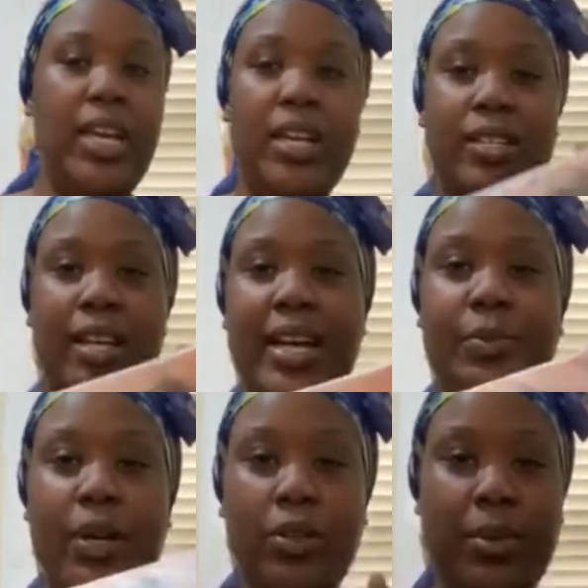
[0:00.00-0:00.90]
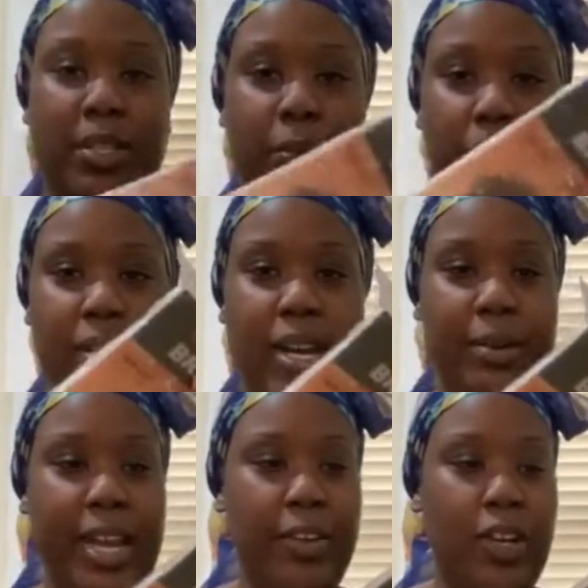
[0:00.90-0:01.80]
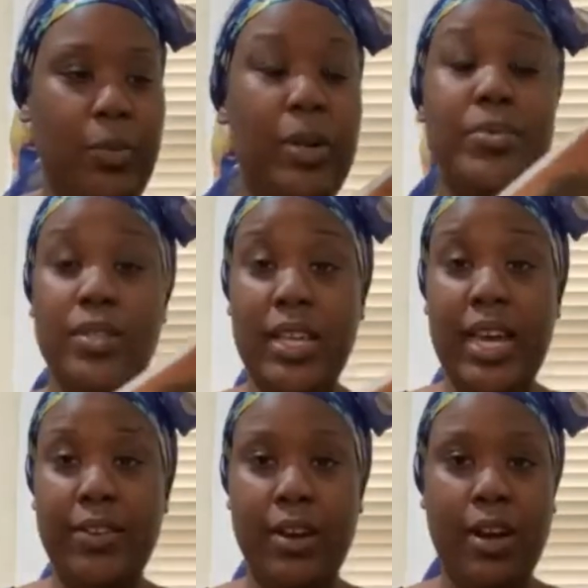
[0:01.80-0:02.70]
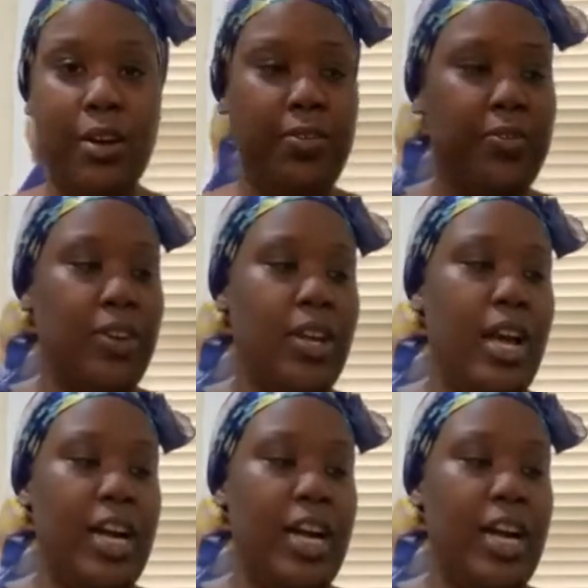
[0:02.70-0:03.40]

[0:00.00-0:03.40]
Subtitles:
So guys, what I normally do when I'm cutting hair and when I'm doing the hair in half, I